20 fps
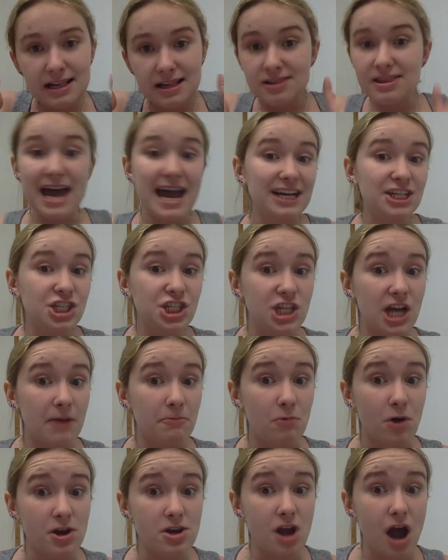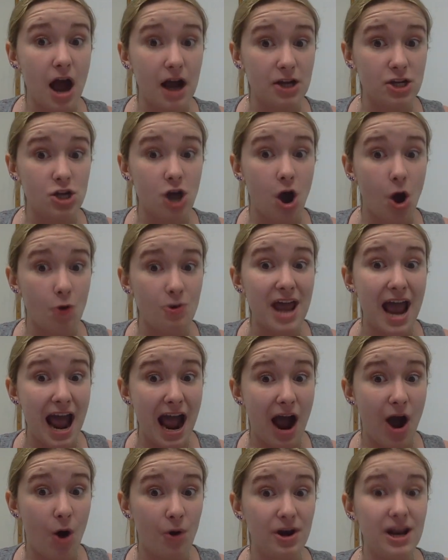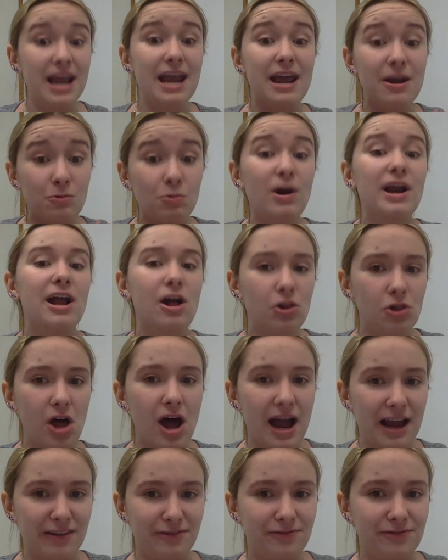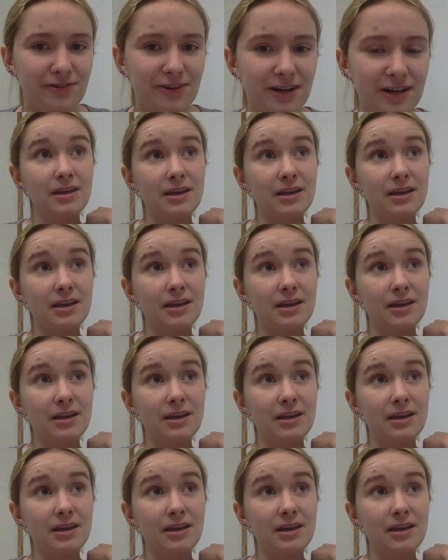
That ship would not go down in real life.